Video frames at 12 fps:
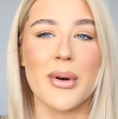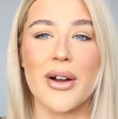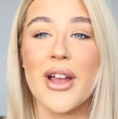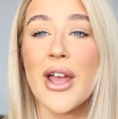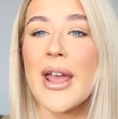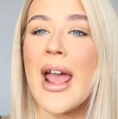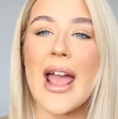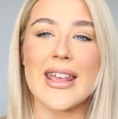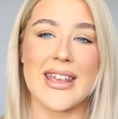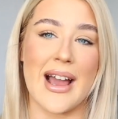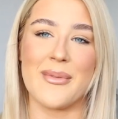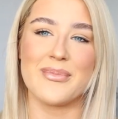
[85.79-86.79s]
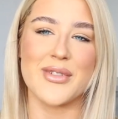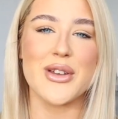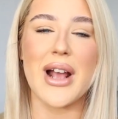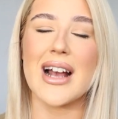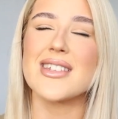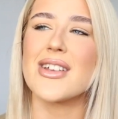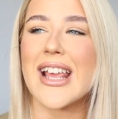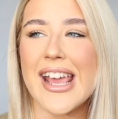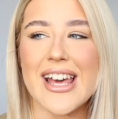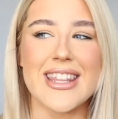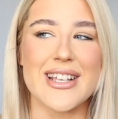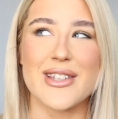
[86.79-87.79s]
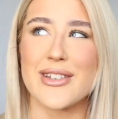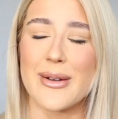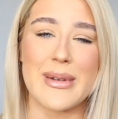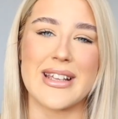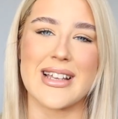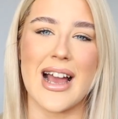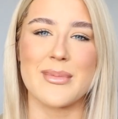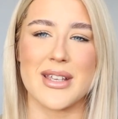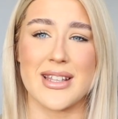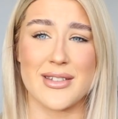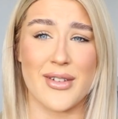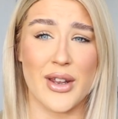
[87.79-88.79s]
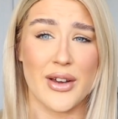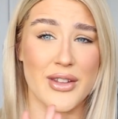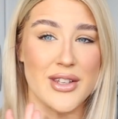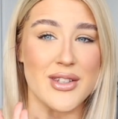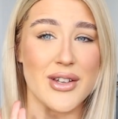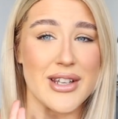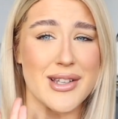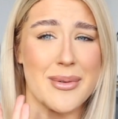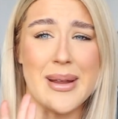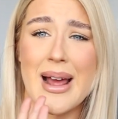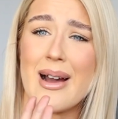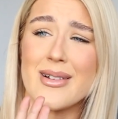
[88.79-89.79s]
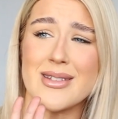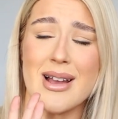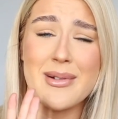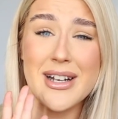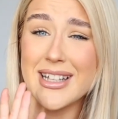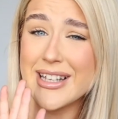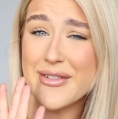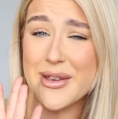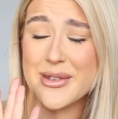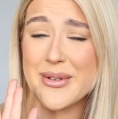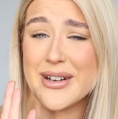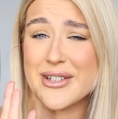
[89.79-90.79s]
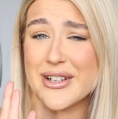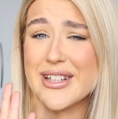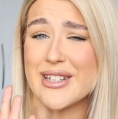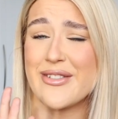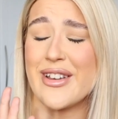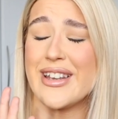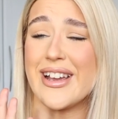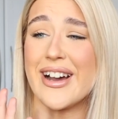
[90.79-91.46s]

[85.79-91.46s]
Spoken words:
But yeah, you guys will hear this so many times in this video. The sun is coming out. So I'm going to leave you to enjoy this video.